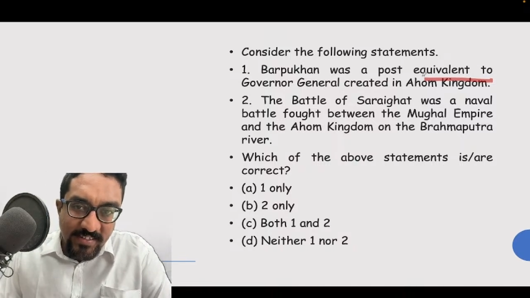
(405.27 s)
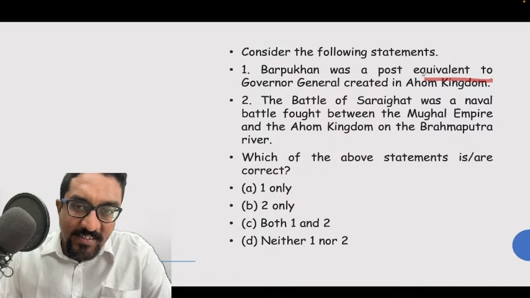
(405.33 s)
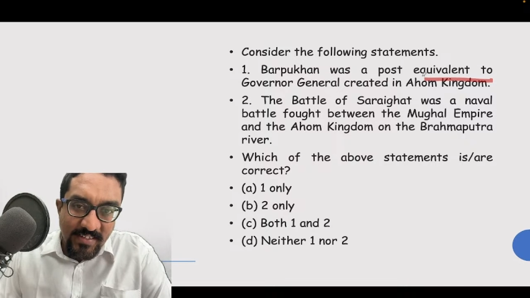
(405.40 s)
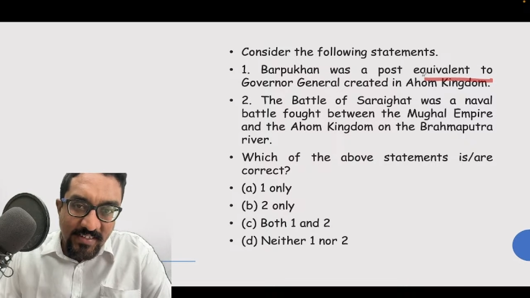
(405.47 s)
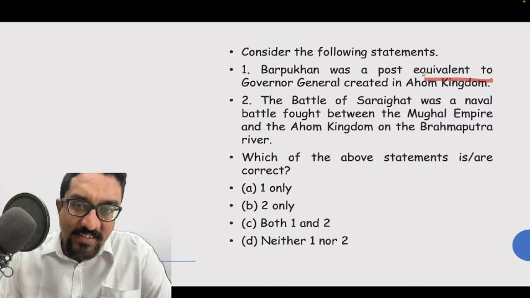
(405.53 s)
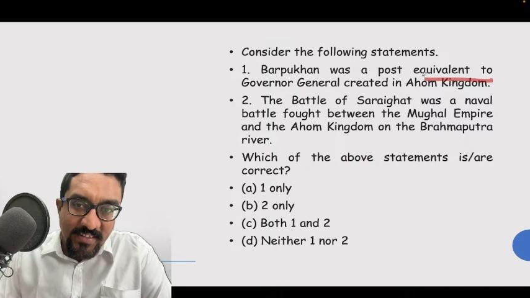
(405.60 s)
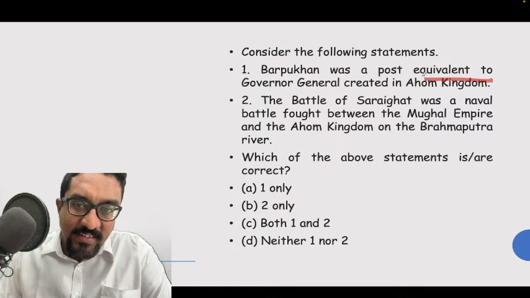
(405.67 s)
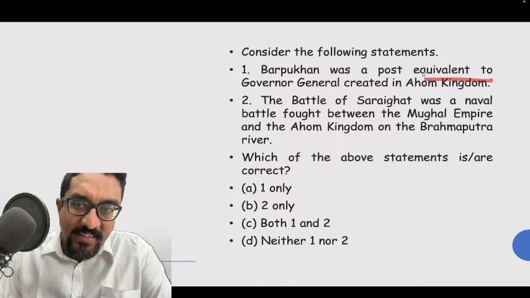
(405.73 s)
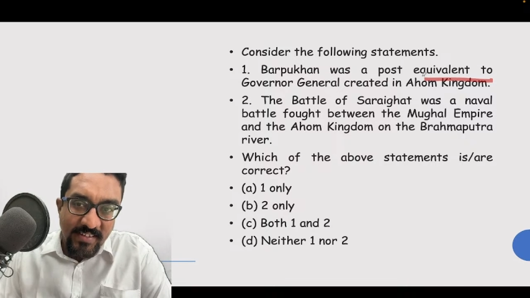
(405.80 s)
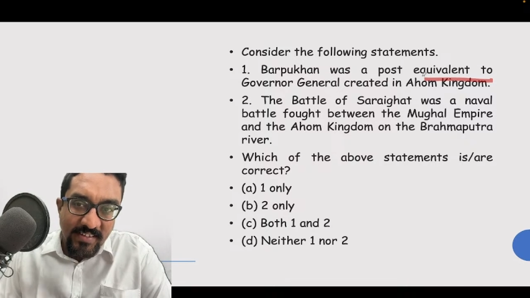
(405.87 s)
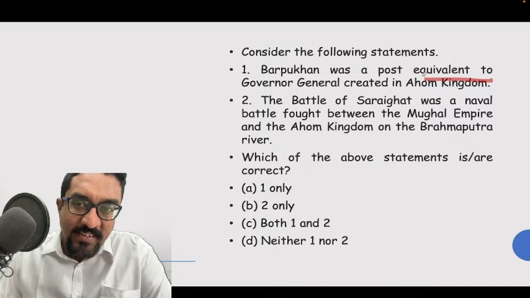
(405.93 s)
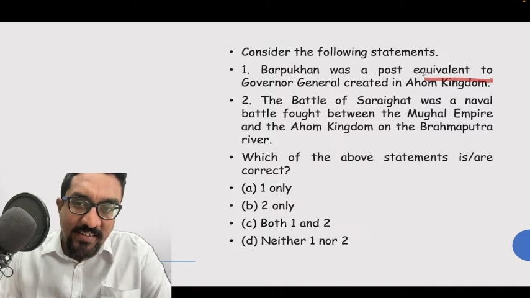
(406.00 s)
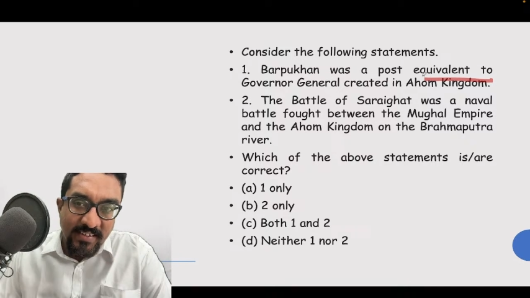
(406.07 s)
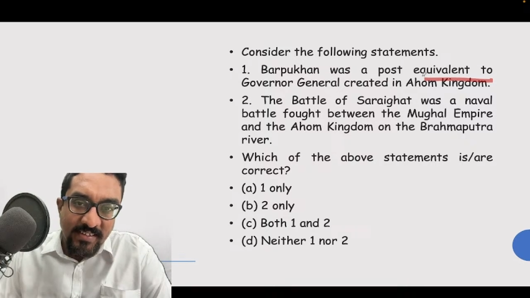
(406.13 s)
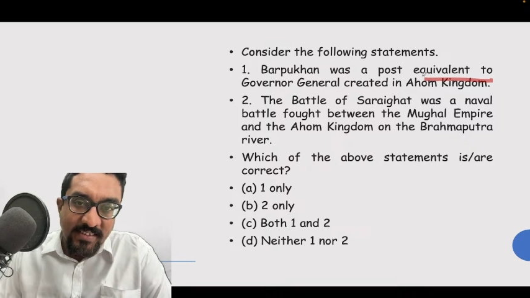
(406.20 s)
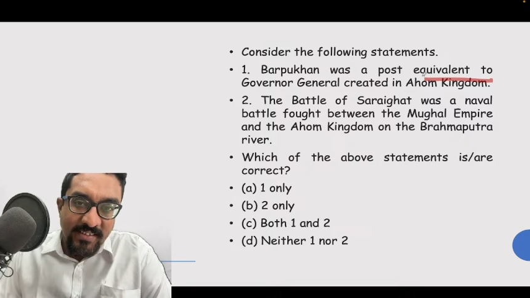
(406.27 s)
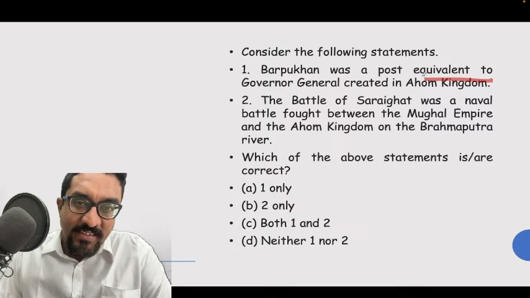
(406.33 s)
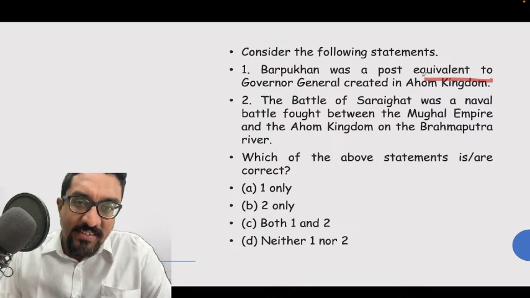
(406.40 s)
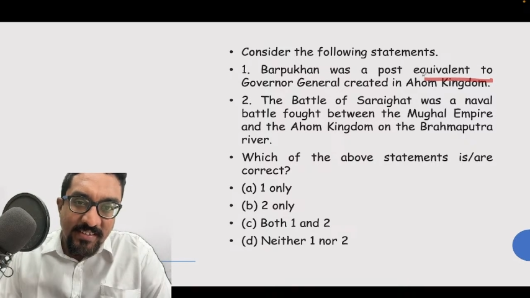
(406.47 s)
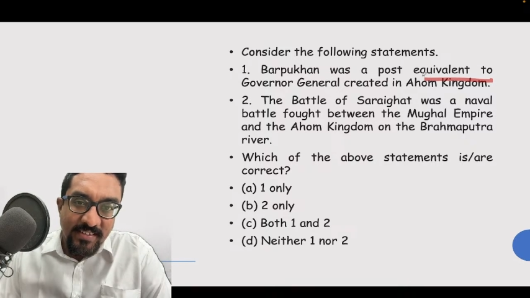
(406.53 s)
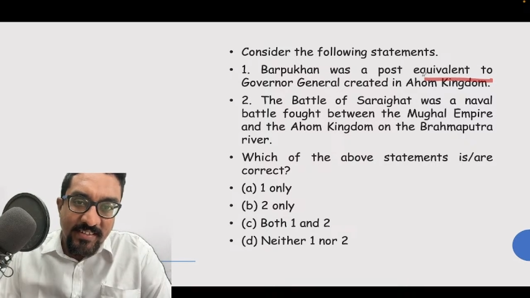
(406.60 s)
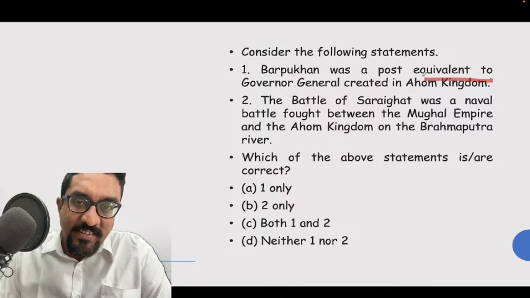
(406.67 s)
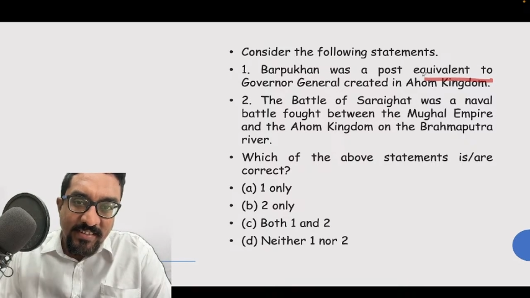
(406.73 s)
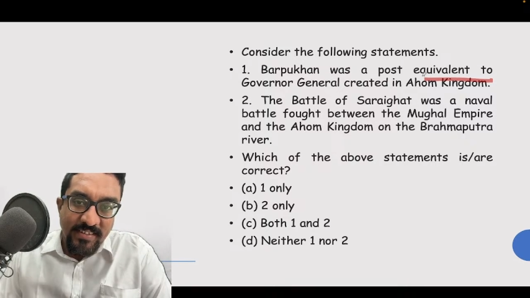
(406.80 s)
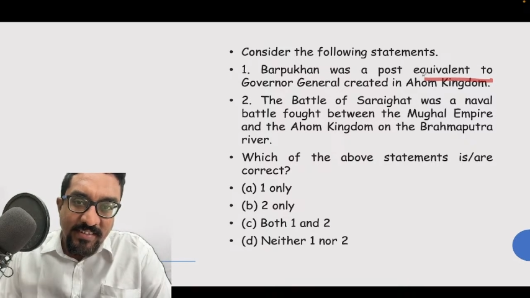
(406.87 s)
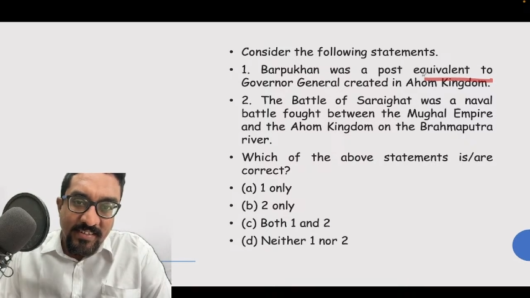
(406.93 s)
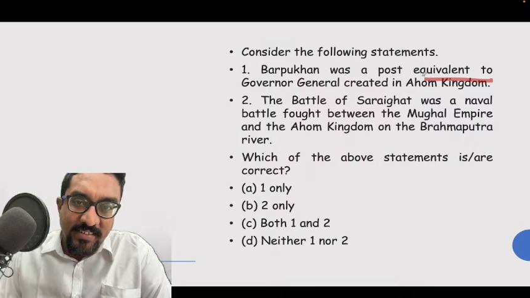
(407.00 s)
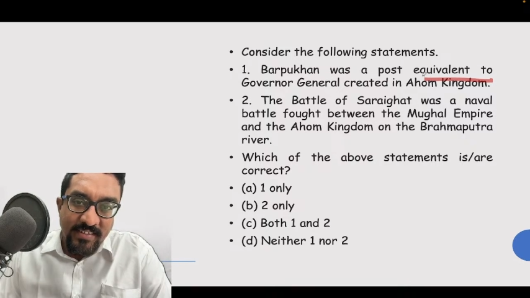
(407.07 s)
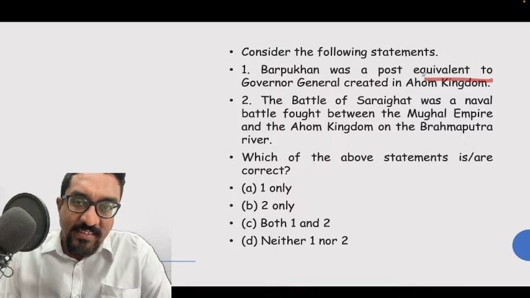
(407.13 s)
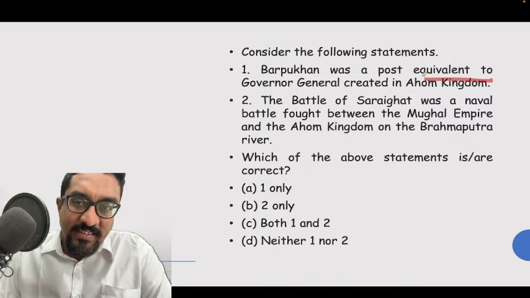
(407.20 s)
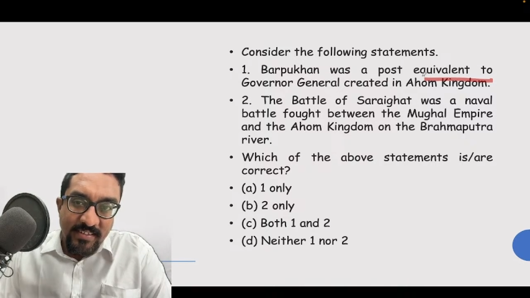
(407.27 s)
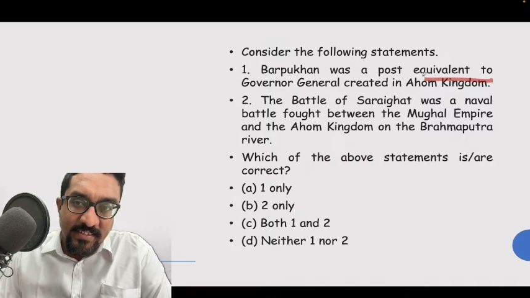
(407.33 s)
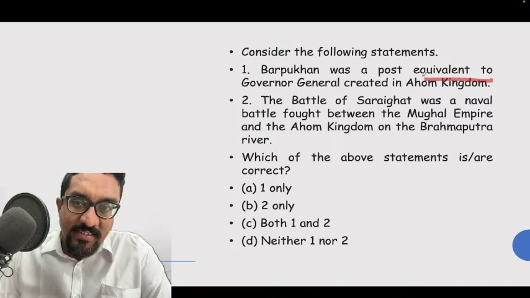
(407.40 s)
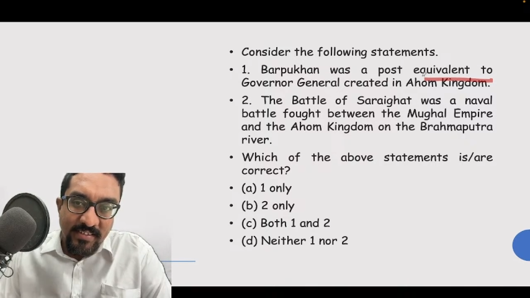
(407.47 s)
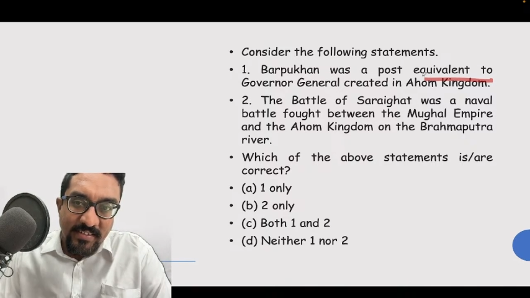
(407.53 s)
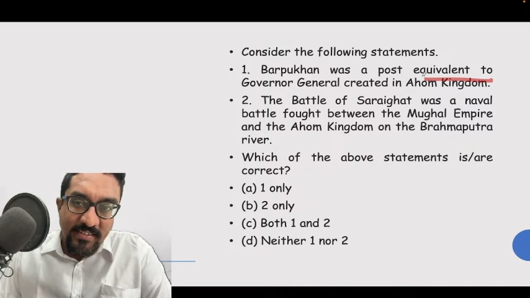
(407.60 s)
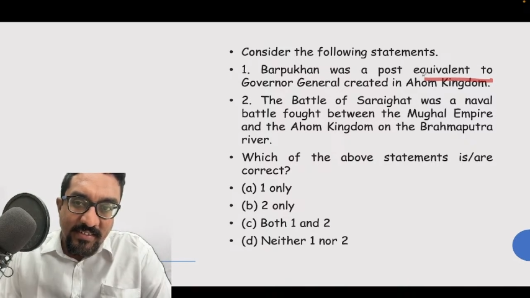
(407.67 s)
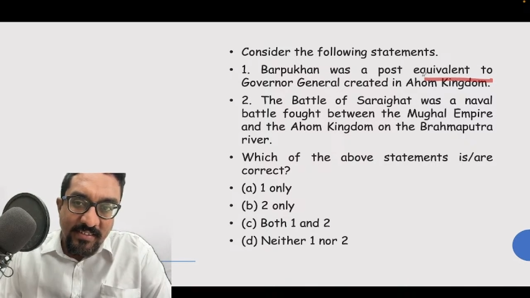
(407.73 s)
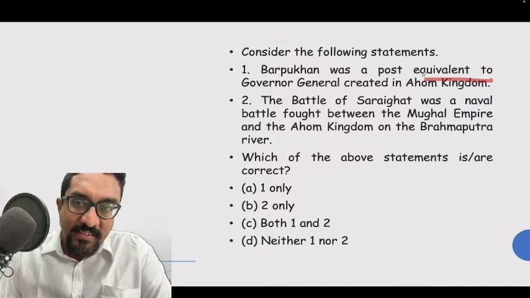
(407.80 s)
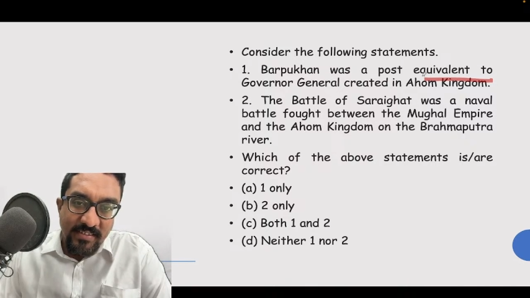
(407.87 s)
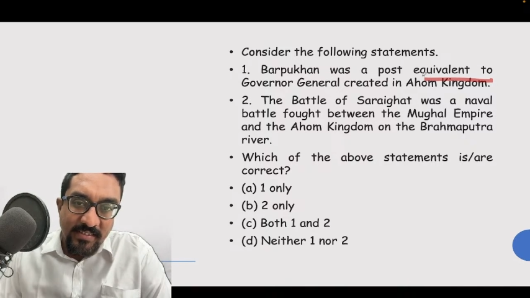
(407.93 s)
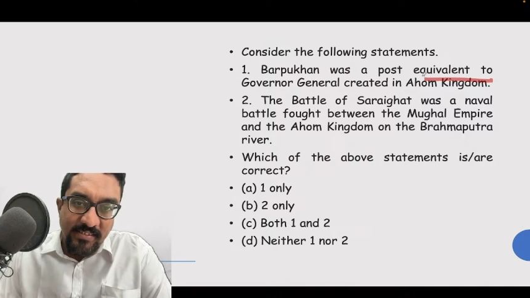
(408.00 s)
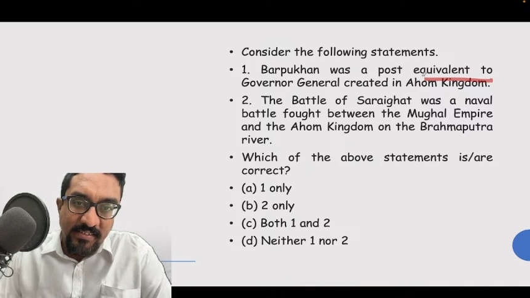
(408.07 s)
Nothing is said.